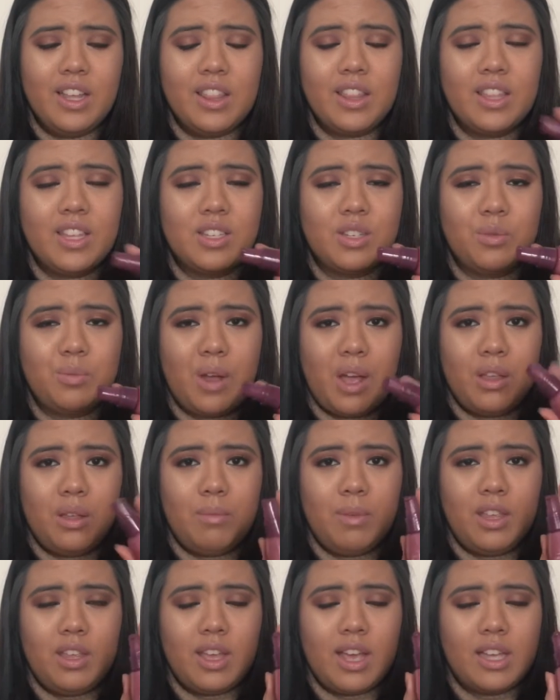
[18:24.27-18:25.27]
This would probably
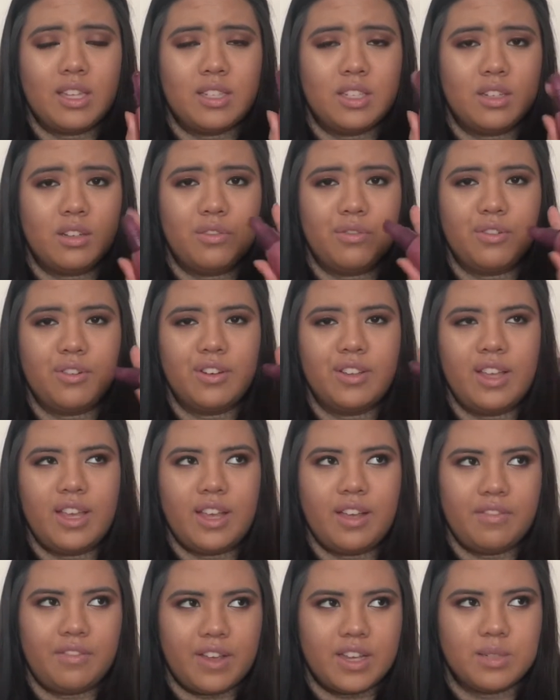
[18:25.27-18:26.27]
be ideal for
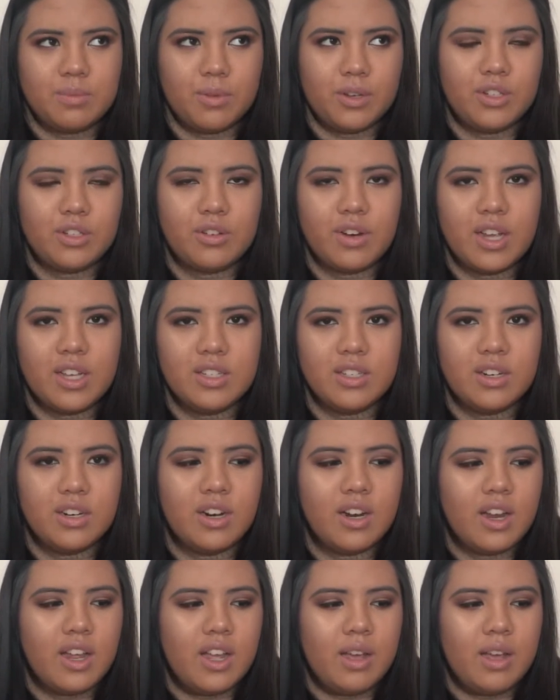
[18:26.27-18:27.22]
like a face moisturizer,